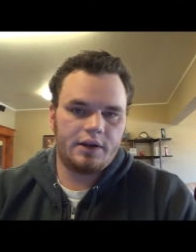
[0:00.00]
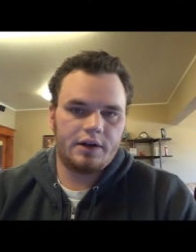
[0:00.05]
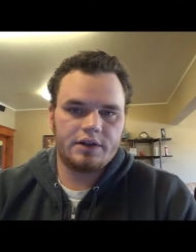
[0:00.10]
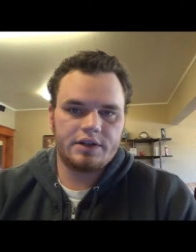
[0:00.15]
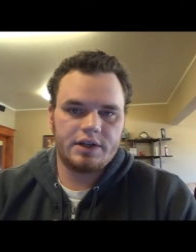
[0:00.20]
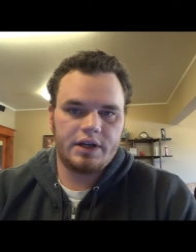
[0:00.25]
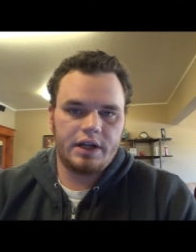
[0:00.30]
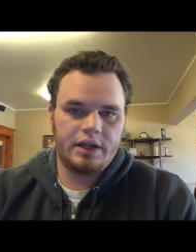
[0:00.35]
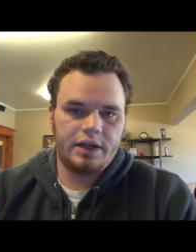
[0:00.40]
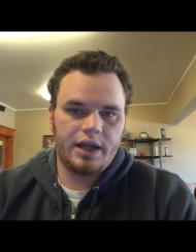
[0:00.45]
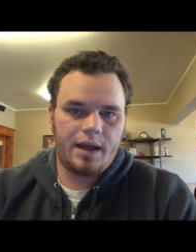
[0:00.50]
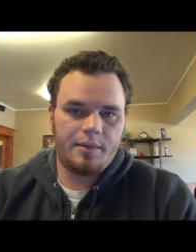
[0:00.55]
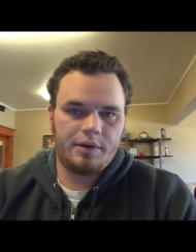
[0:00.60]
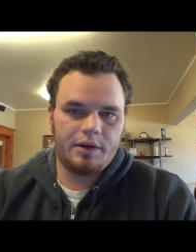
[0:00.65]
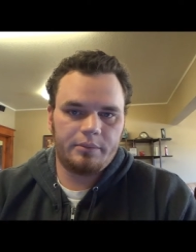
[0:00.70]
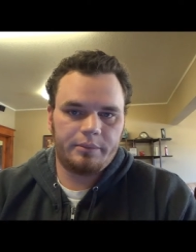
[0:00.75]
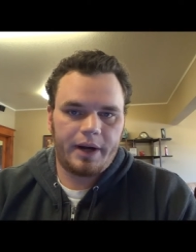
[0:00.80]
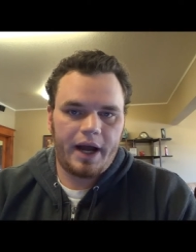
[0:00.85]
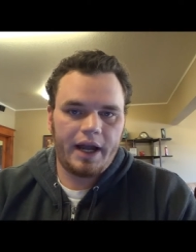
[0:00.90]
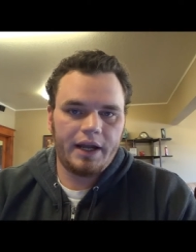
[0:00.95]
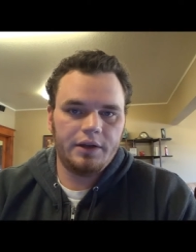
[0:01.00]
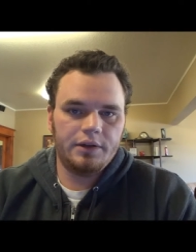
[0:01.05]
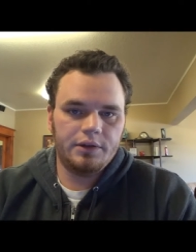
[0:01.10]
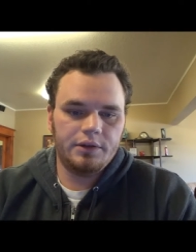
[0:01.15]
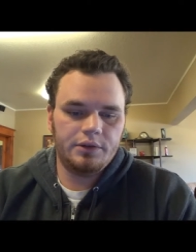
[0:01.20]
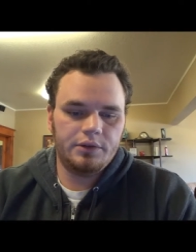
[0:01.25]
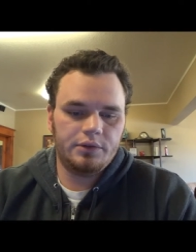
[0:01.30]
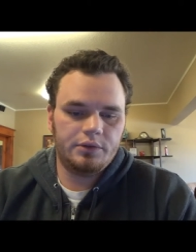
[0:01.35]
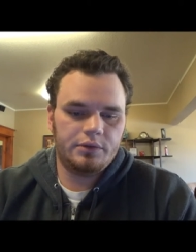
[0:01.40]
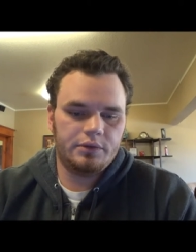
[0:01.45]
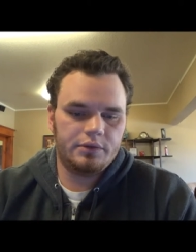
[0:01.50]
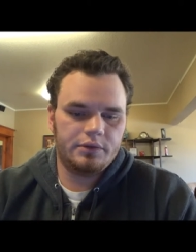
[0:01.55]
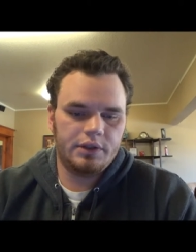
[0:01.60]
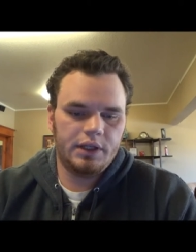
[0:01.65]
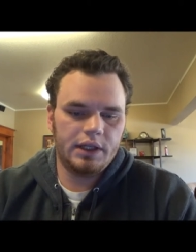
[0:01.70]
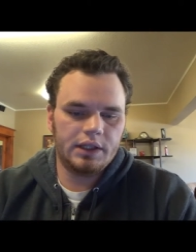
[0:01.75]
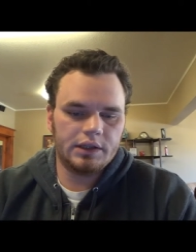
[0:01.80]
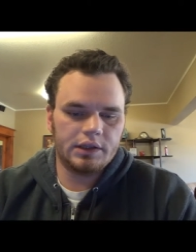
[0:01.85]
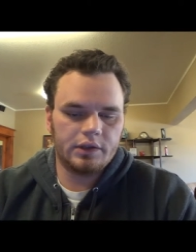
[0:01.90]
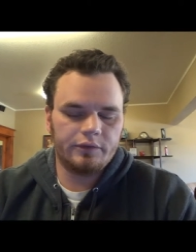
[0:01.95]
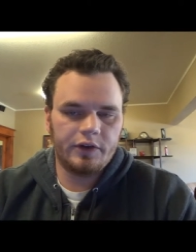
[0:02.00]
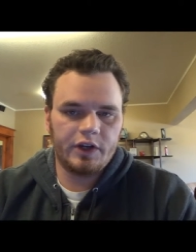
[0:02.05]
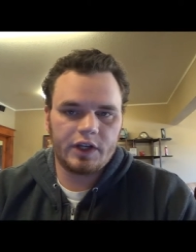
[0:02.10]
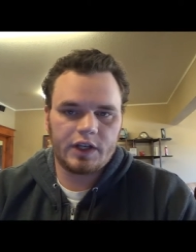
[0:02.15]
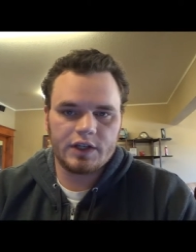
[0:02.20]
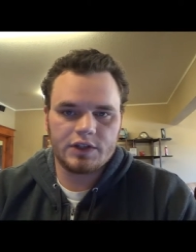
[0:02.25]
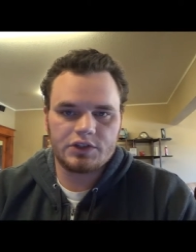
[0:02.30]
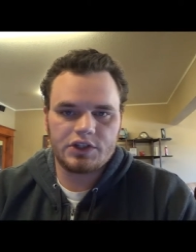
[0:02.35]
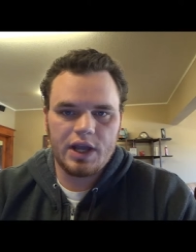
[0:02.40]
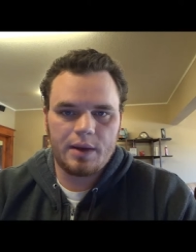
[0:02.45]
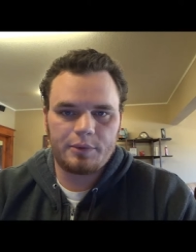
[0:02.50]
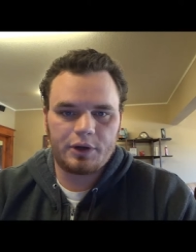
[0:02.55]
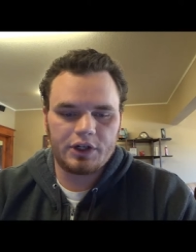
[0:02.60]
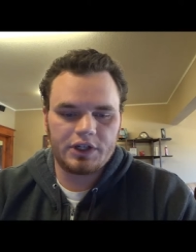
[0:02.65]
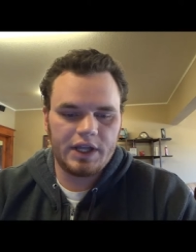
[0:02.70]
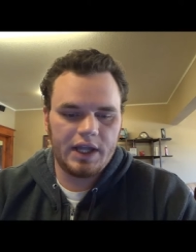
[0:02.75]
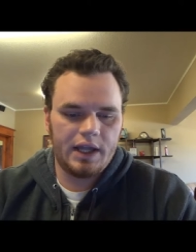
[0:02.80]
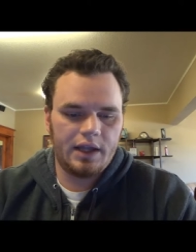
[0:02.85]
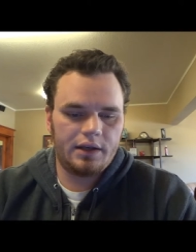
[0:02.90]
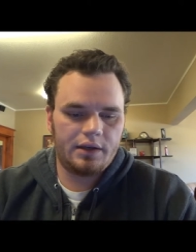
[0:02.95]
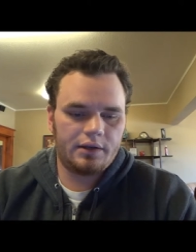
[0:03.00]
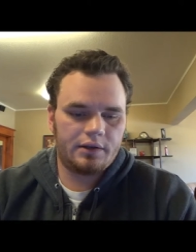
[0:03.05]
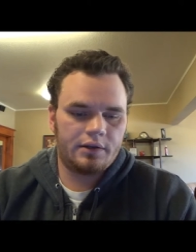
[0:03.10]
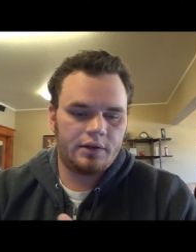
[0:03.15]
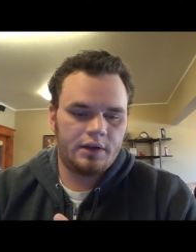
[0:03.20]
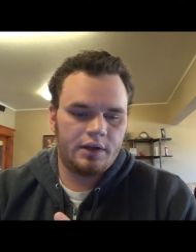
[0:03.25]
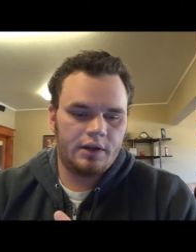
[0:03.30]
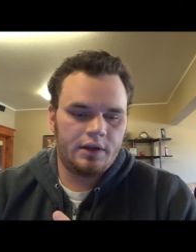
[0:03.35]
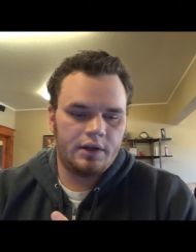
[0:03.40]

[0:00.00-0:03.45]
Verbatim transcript: there's Nadab and Abihu in Leviticus chapter 10,